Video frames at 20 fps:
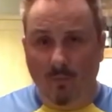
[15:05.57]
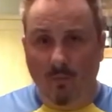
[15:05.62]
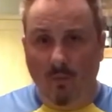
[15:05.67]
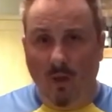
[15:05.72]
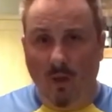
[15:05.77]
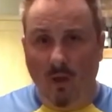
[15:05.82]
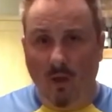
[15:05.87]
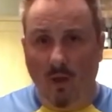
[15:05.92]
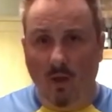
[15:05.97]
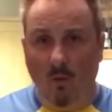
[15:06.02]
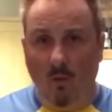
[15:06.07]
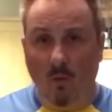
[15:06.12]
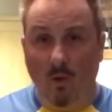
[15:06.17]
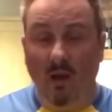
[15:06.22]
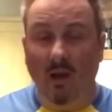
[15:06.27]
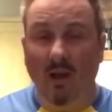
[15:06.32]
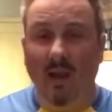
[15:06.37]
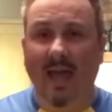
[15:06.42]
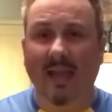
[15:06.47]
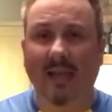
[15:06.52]

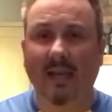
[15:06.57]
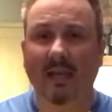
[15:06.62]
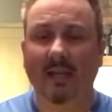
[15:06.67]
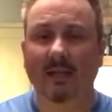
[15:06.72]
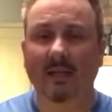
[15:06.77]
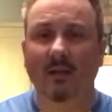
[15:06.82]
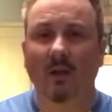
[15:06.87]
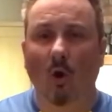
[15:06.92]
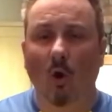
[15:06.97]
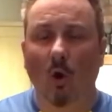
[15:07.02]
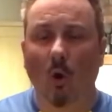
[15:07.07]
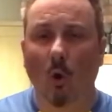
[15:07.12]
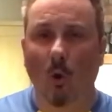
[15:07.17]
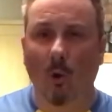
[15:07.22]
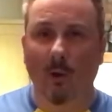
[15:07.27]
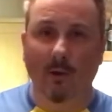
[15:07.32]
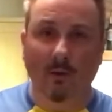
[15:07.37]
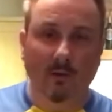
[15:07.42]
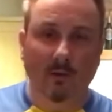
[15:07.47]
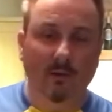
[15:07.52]
lanolin
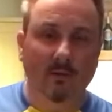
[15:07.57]
oil.